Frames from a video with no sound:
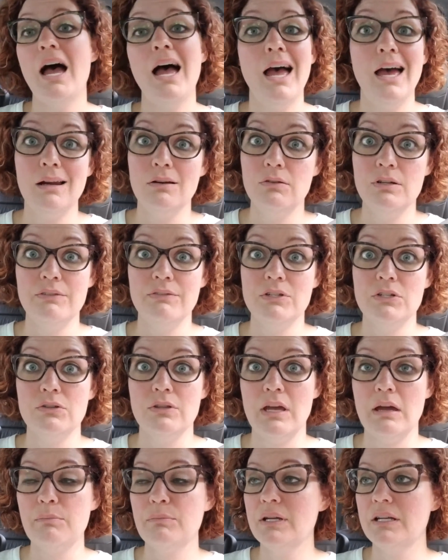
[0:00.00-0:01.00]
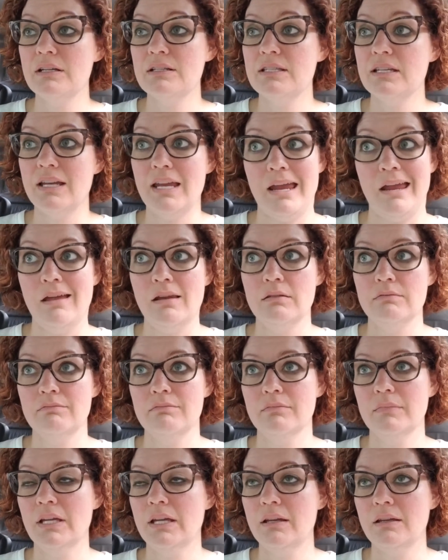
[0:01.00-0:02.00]
I don't even do that because I can't.
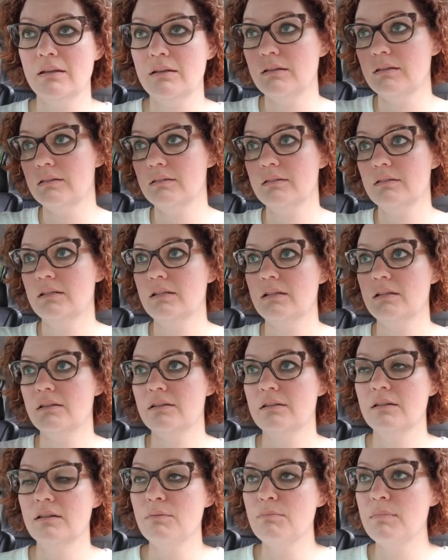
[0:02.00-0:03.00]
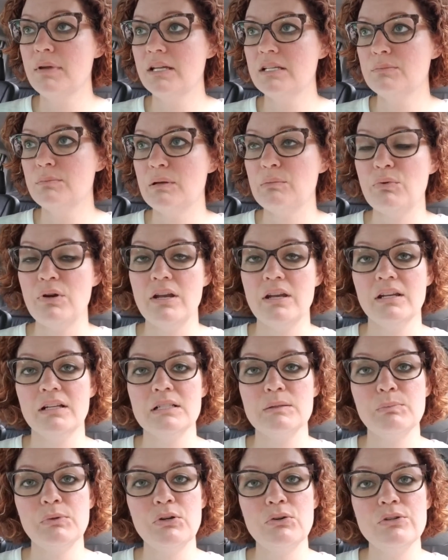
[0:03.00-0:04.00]
Like, it makes my brain
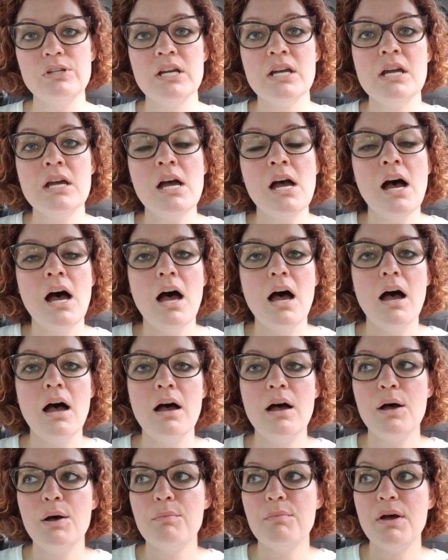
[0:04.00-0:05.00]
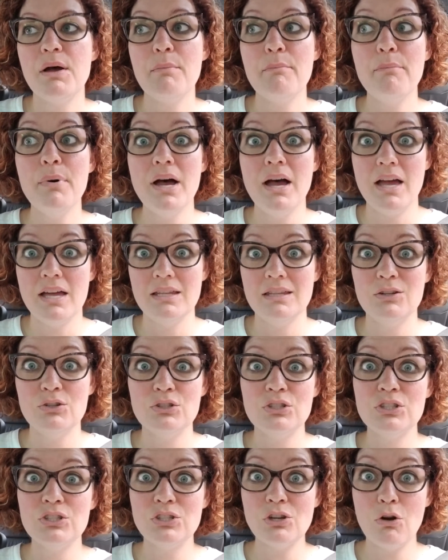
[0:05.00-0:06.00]
explode. Um, but
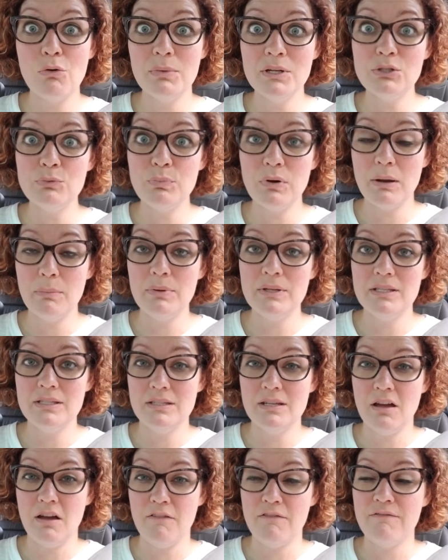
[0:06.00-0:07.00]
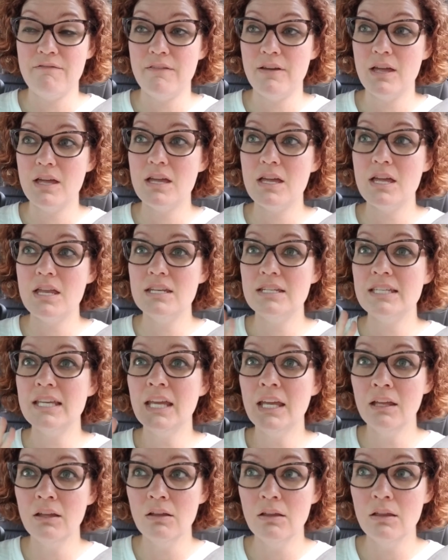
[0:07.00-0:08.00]
there's so much prep and stuff
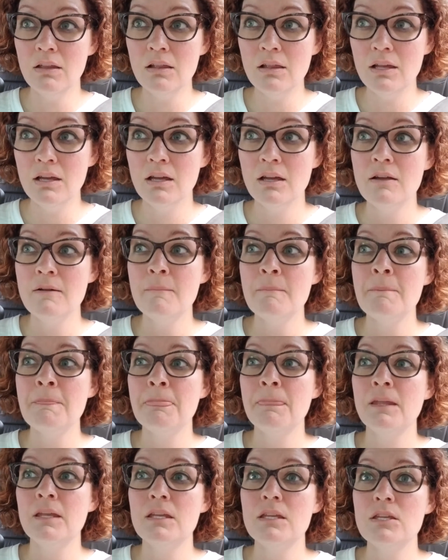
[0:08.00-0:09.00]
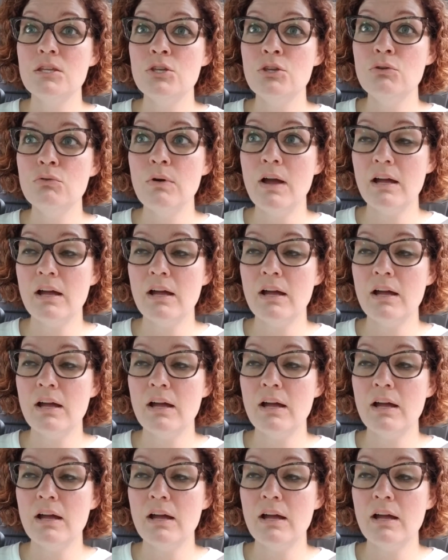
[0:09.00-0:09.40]
until you